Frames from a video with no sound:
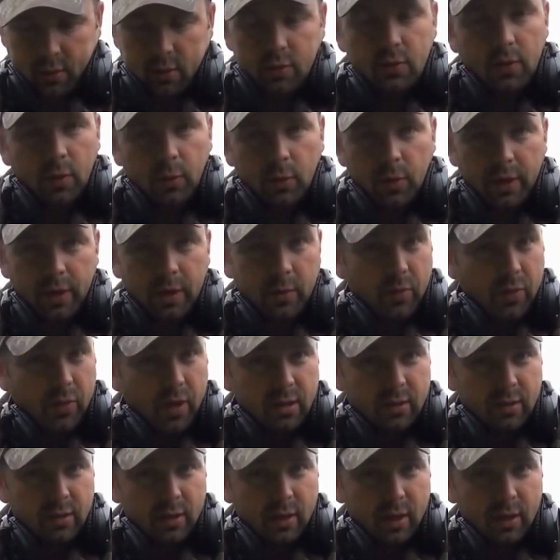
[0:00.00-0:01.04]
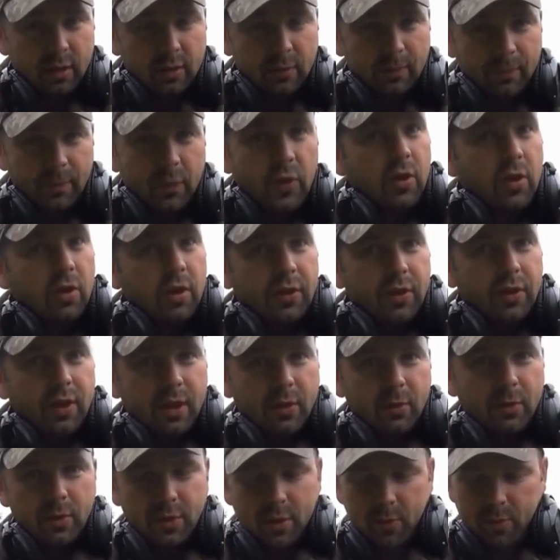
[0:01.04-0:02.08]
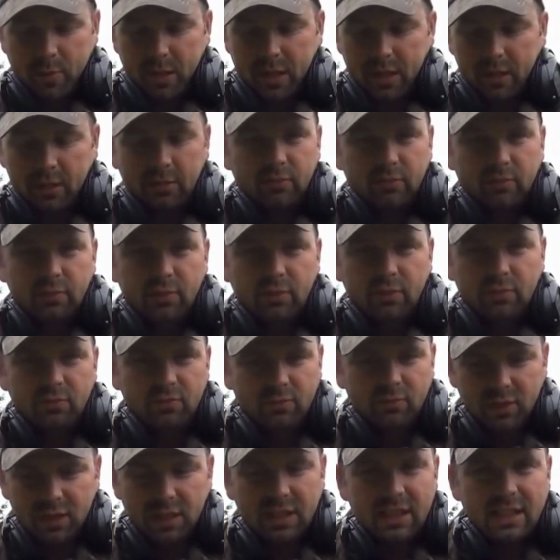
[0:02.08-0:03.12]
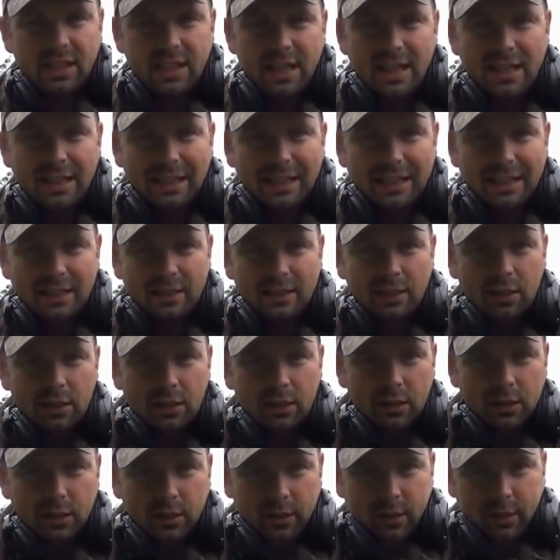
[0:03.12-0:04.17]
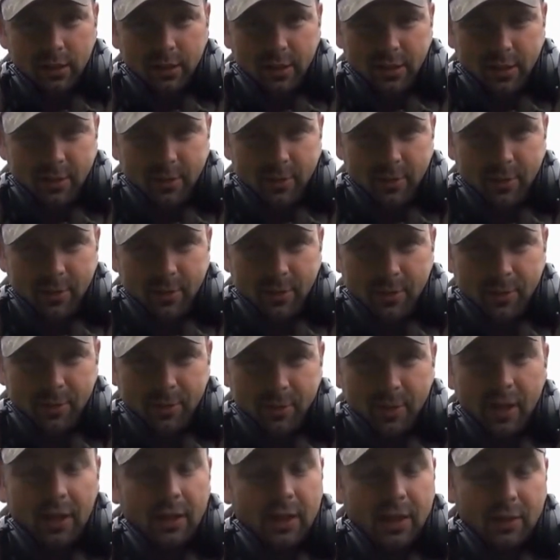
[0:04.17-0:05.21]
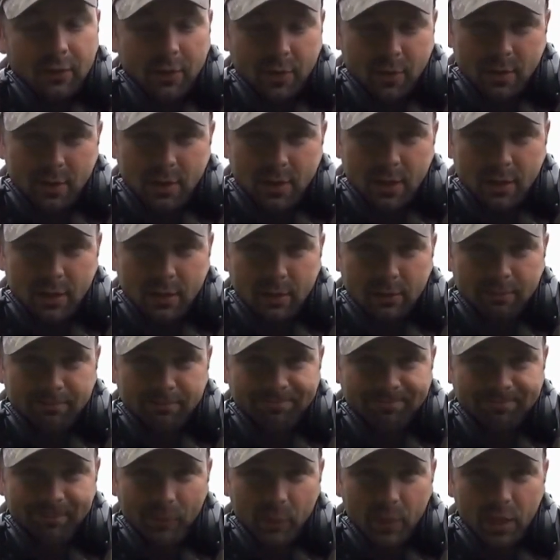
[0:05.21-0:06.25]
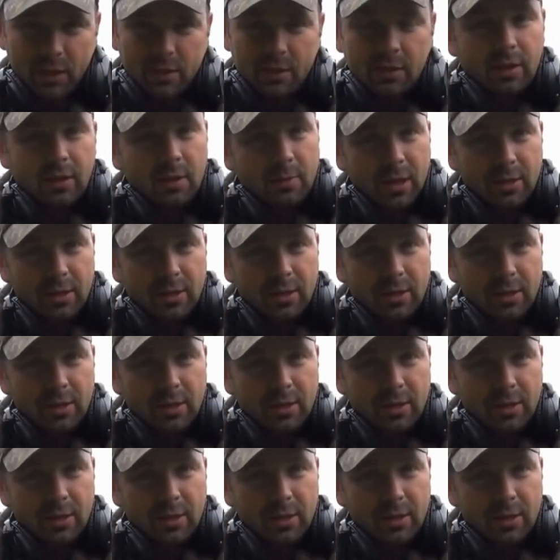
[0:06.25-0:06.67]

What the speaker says: so I'm quite impressed at that. The other thing was a big tin lid, so that gave a good signal, as you can